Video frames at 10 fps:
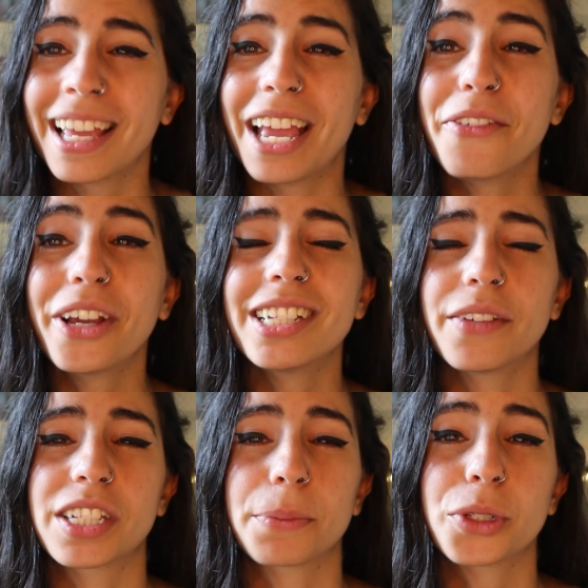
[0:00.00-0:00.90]
If you guys
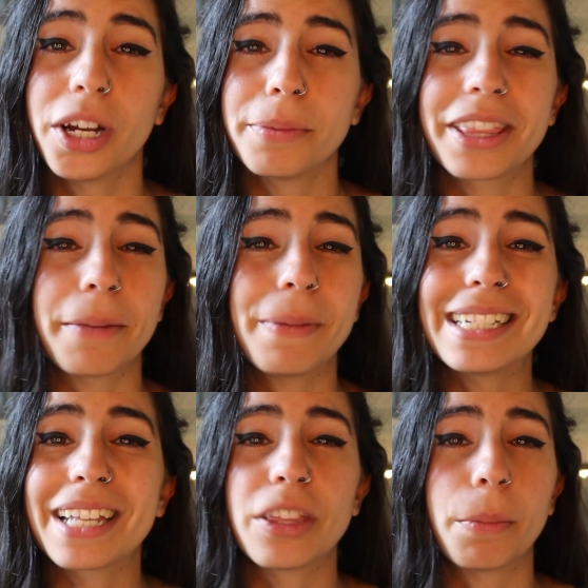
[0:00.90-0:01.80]
haven't subscribed yet, then
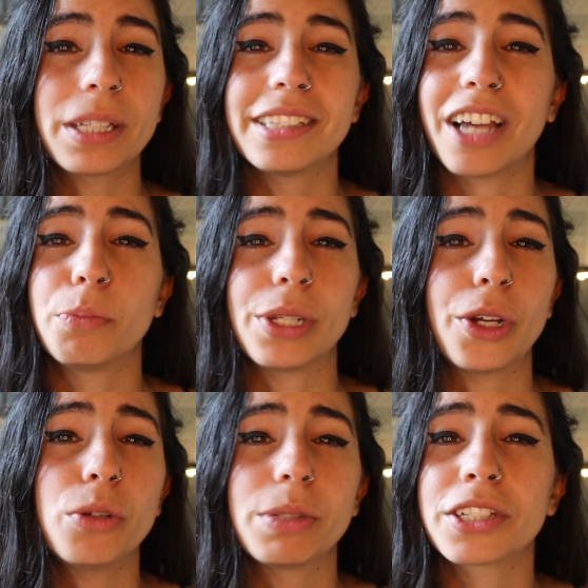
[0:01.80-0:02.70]
please hit the button down
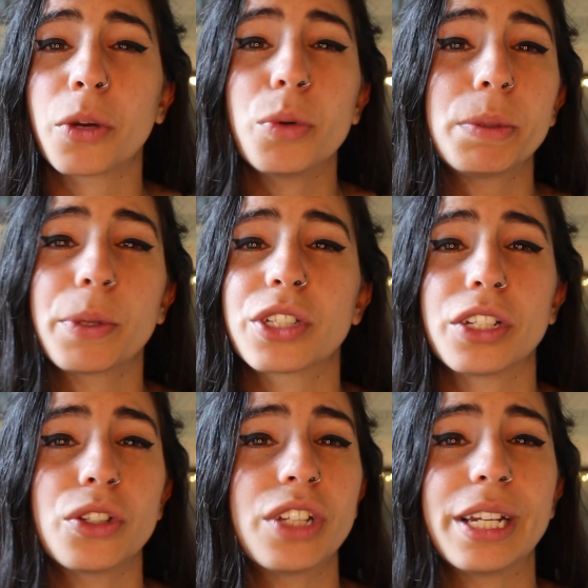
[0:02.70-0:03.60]
below, because I will be
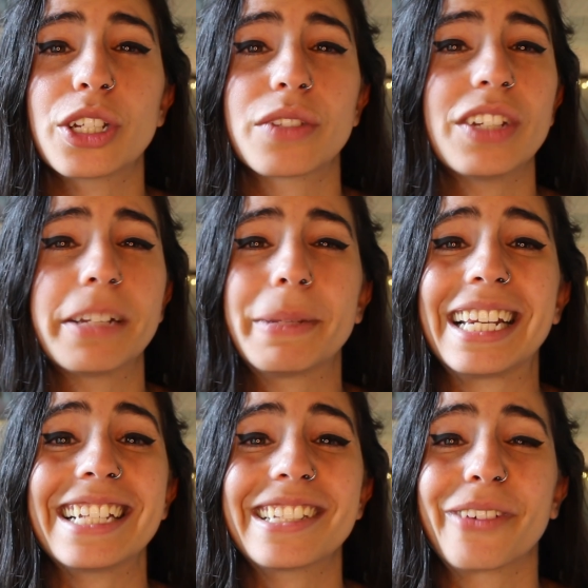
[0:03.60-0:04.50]
posting new delicious vegan
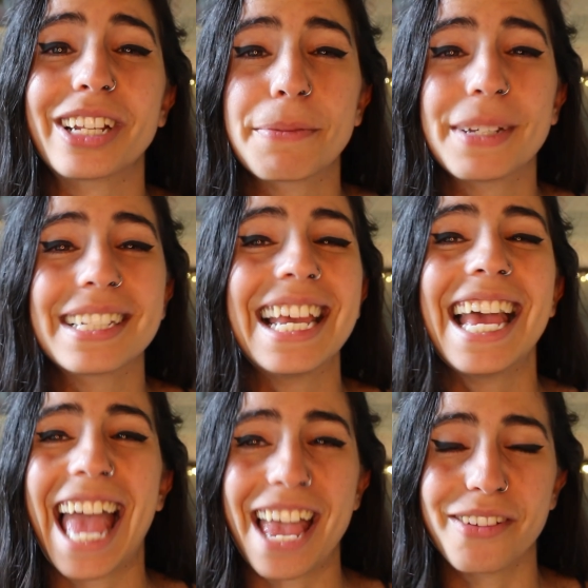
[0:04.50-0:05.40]
Middle Eastern recipes
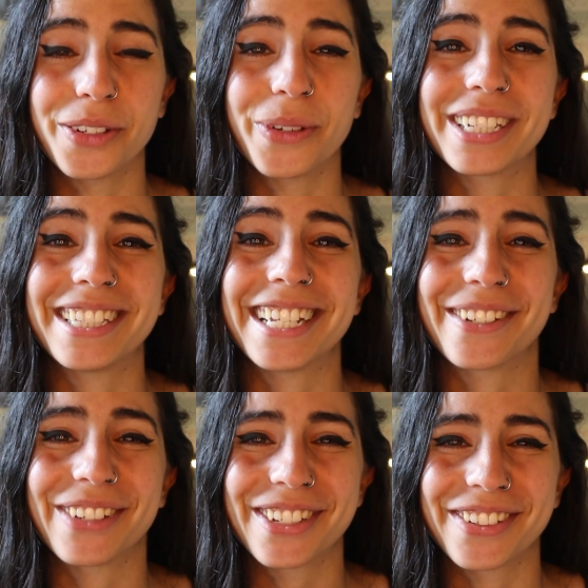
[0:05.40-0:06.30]
every Wednesday,
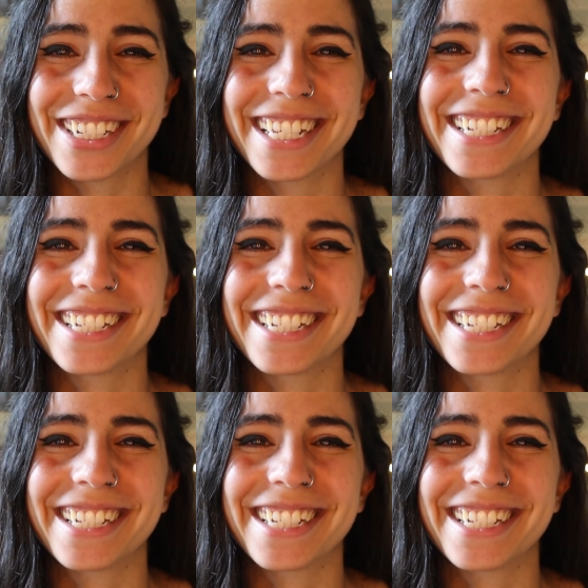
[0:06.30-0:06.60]
so make sure you stay